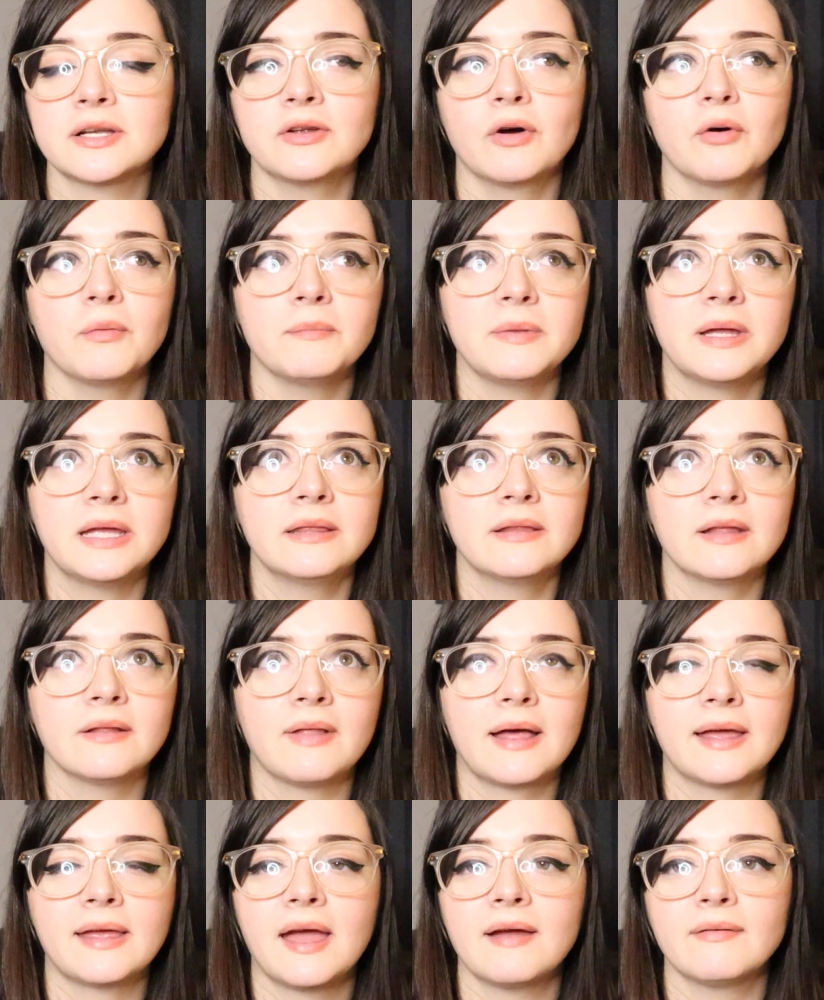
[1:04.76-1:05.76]
I don't mean
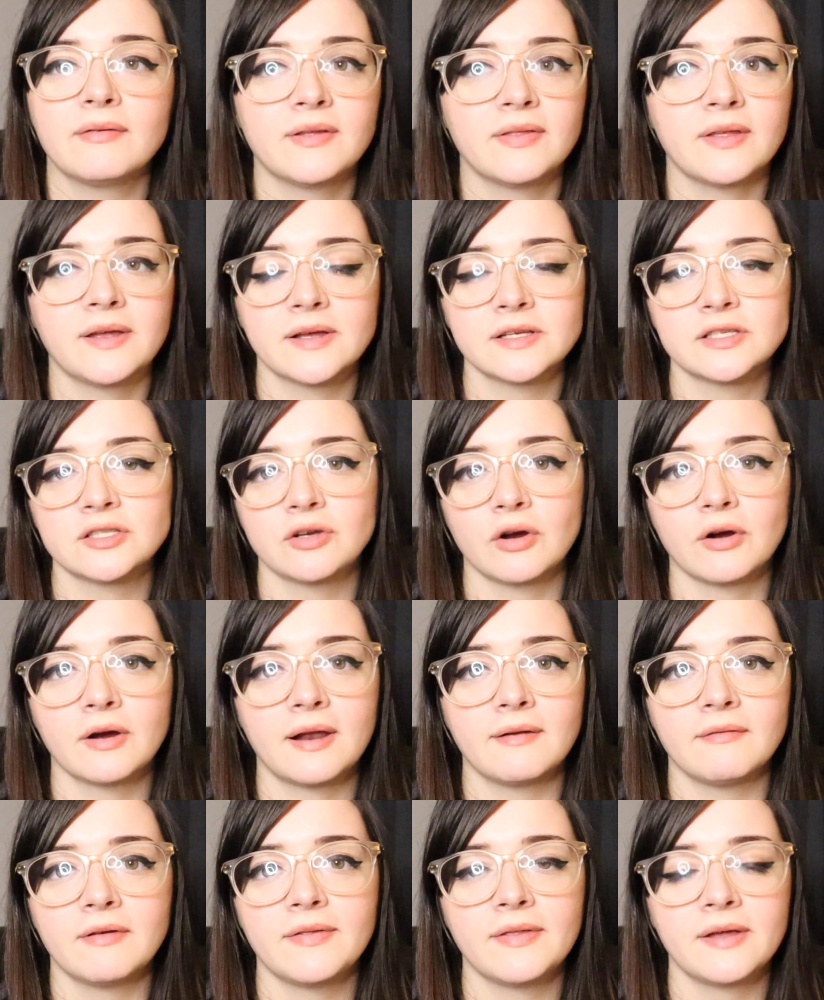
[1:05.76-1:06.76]
that like everything is
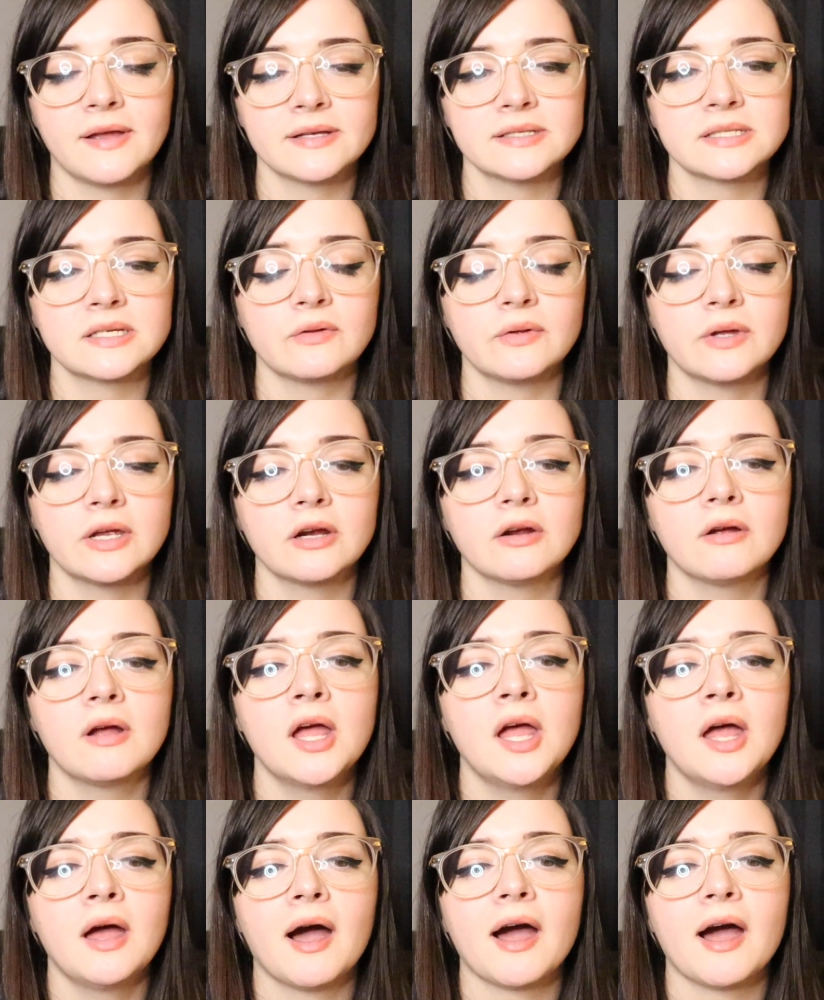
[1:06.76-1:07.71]
certain, everything is clear.